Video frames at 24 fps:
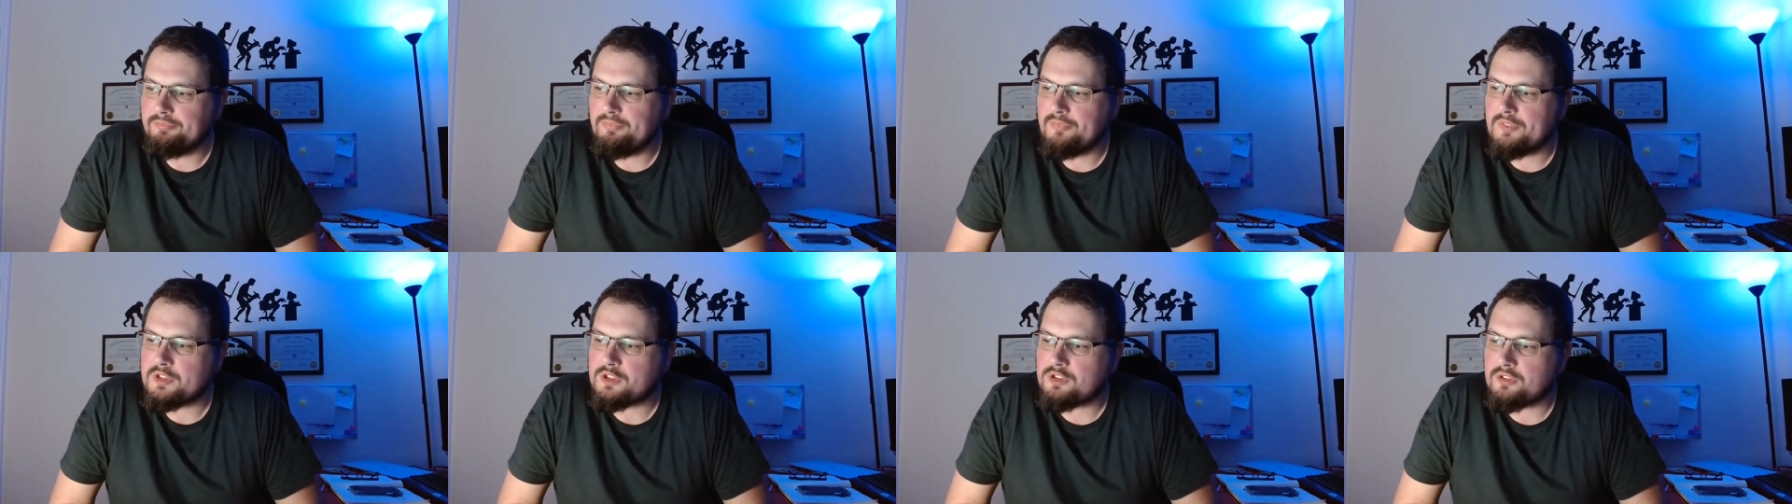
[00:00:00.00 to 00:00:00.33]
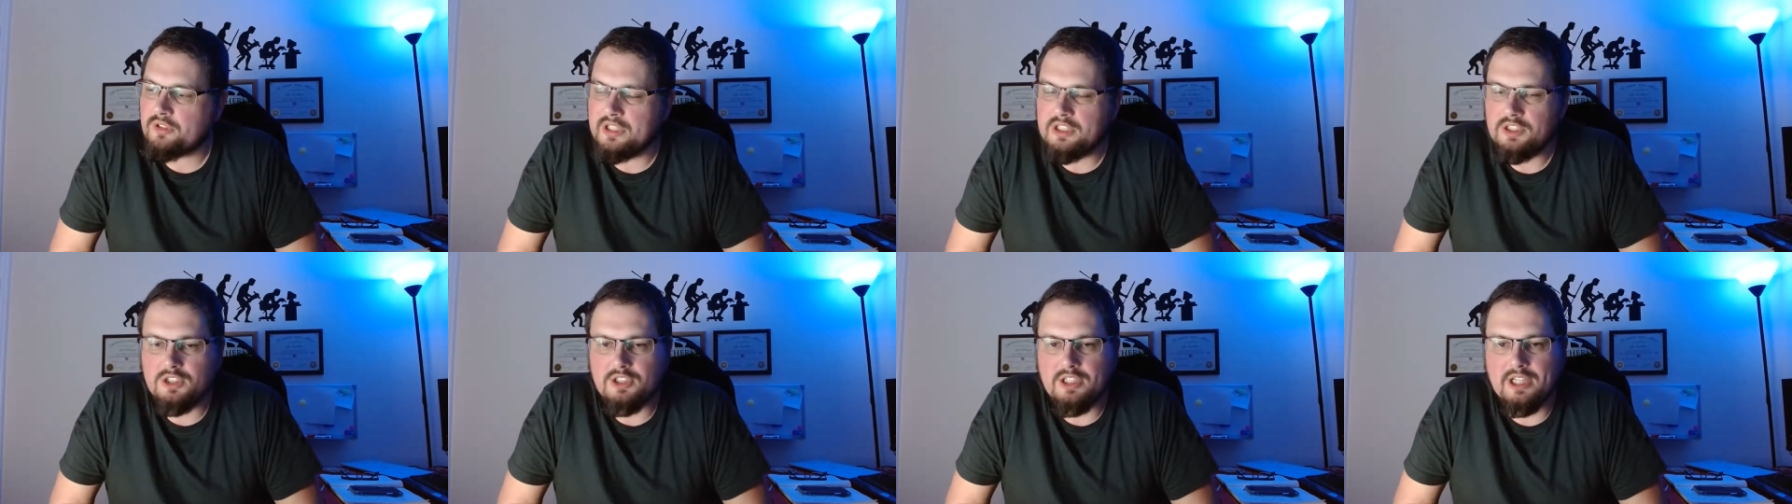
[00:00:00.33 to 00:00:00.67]

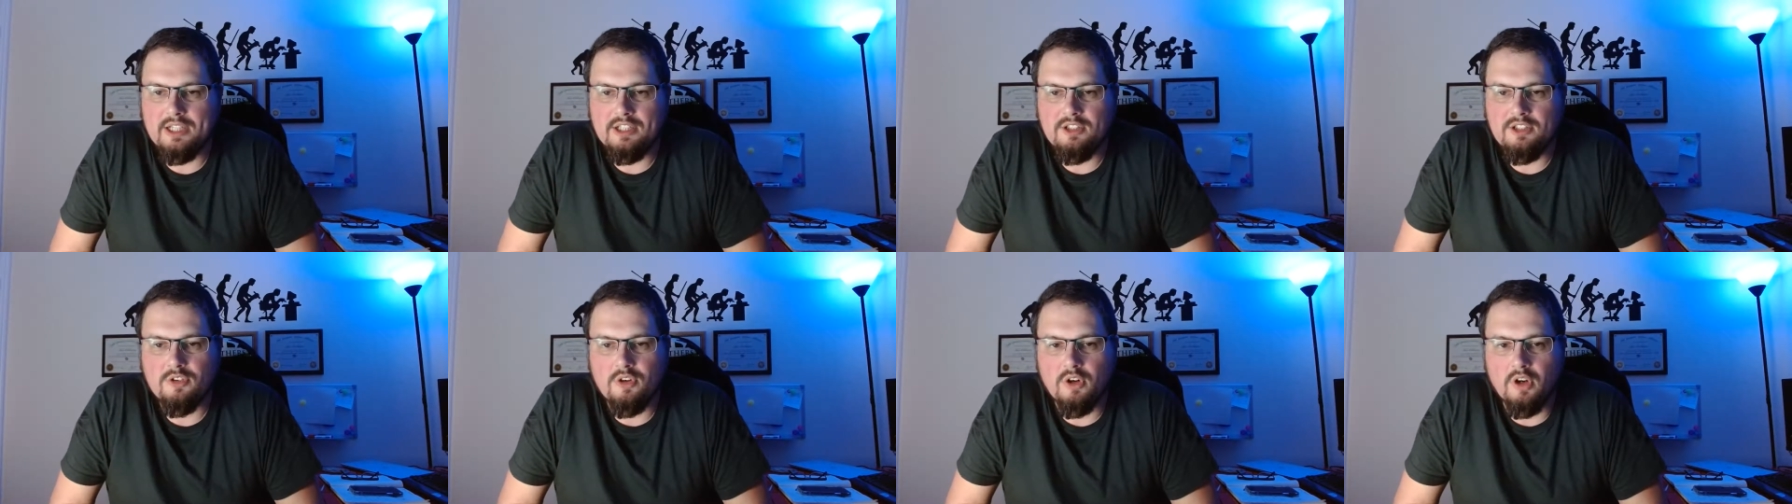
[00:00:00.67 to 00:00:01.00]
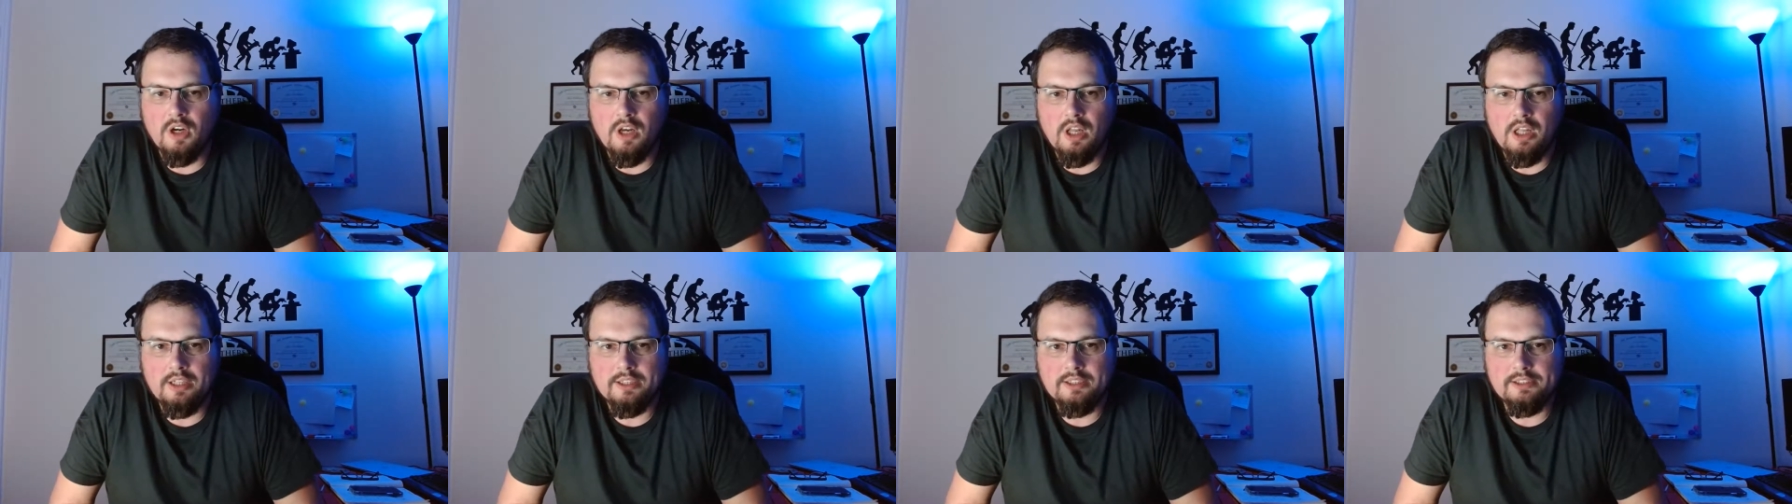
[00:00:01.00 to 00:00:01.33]
stranger danger
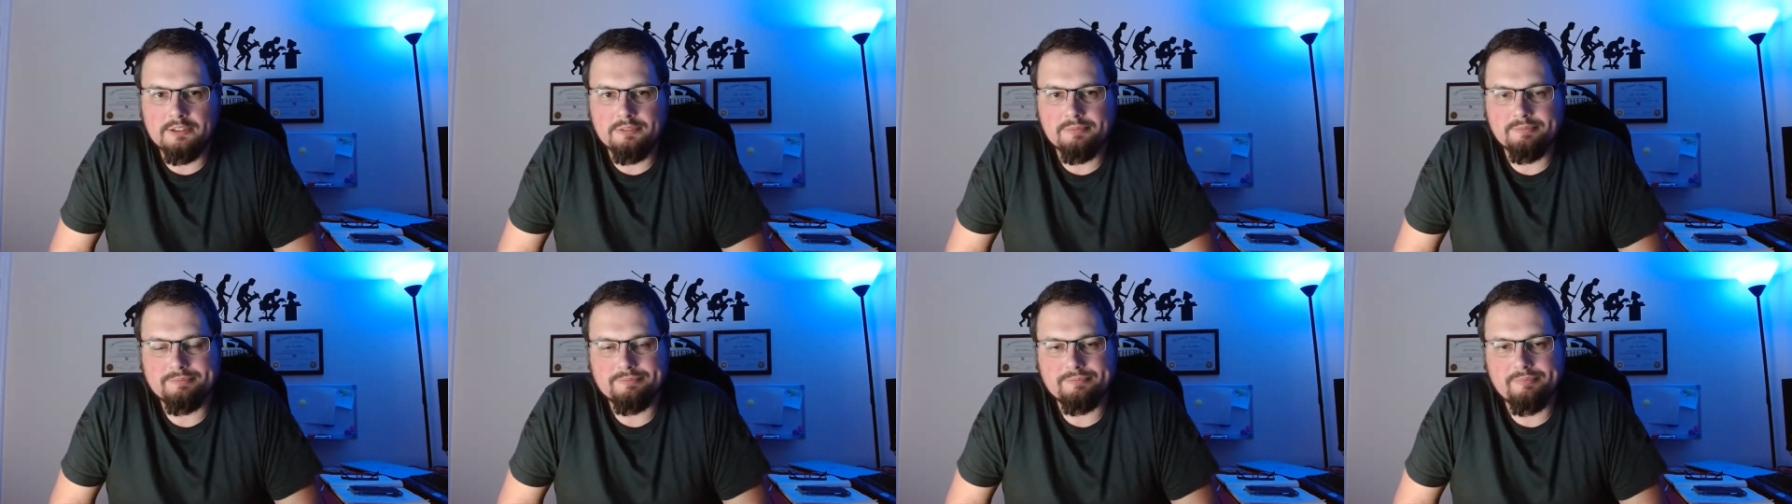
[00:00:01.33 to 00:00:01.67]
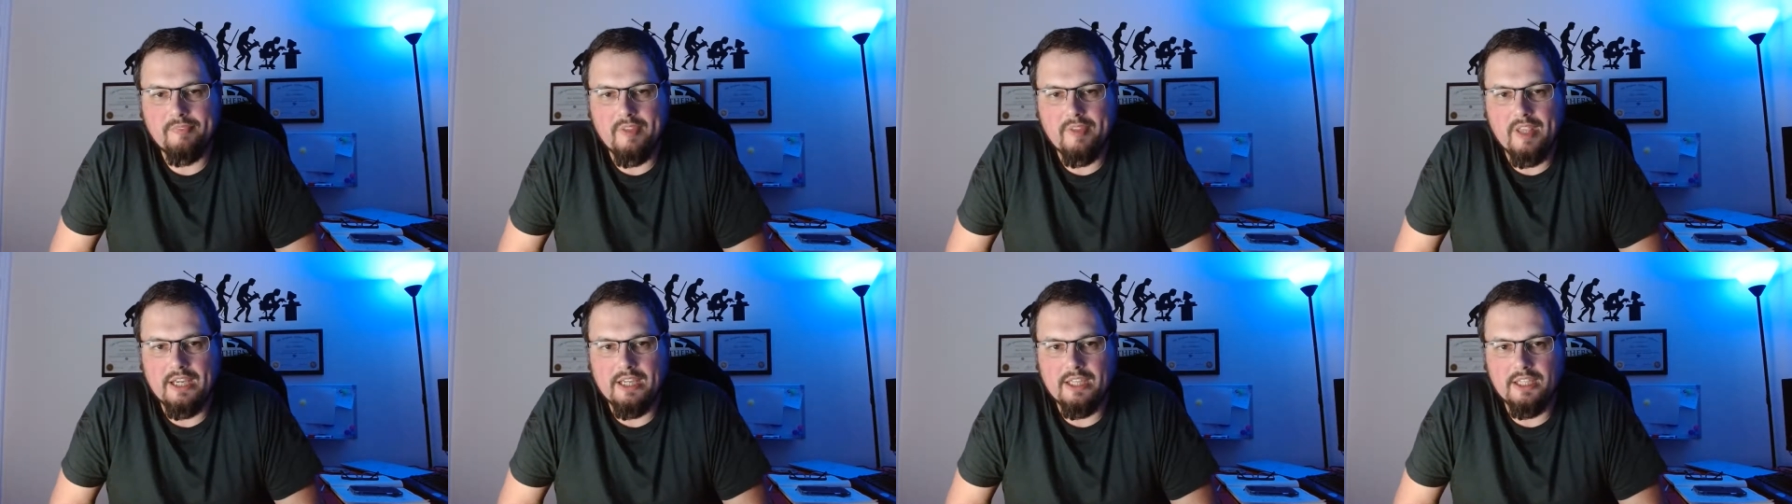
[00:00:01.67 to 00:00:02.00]
online,
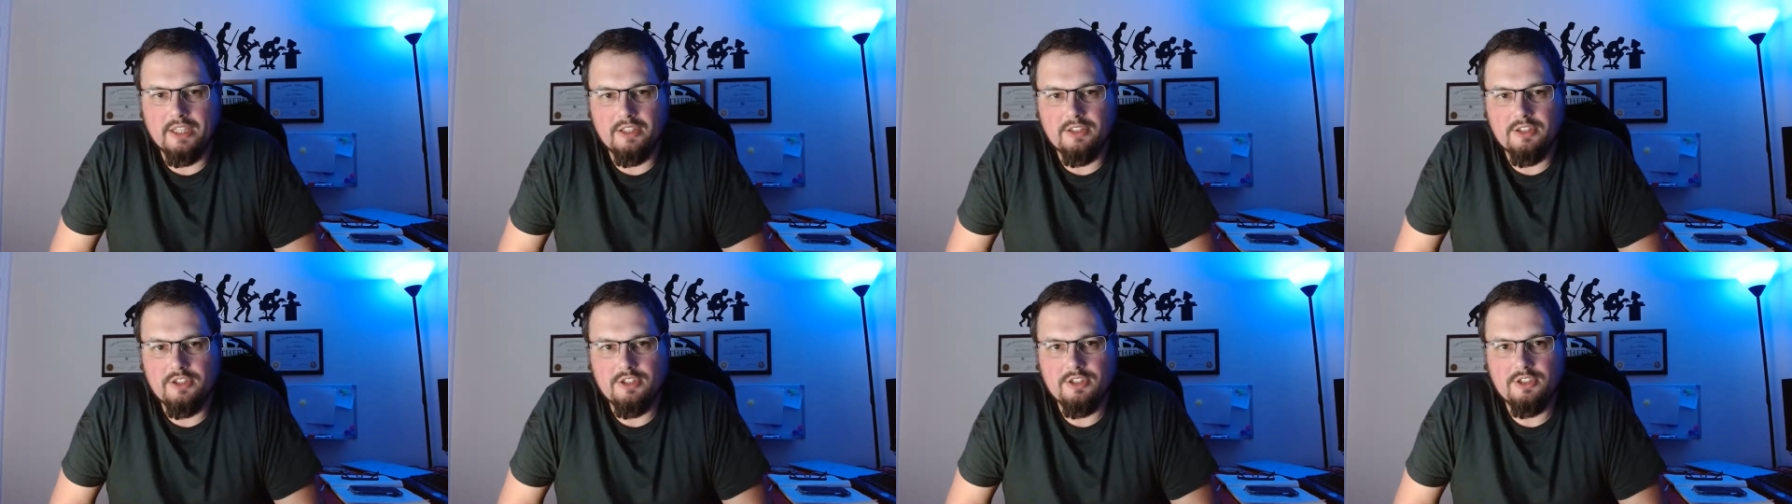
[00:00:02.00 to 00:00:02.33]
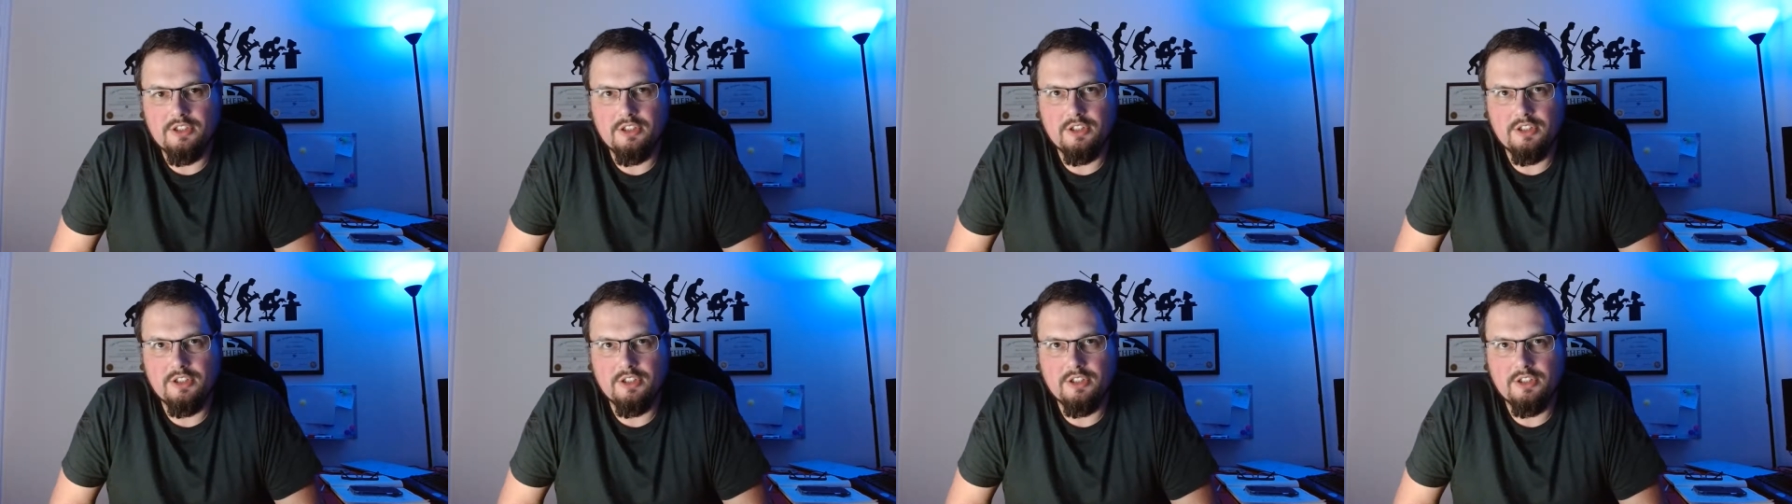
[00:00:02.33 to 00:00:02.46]
and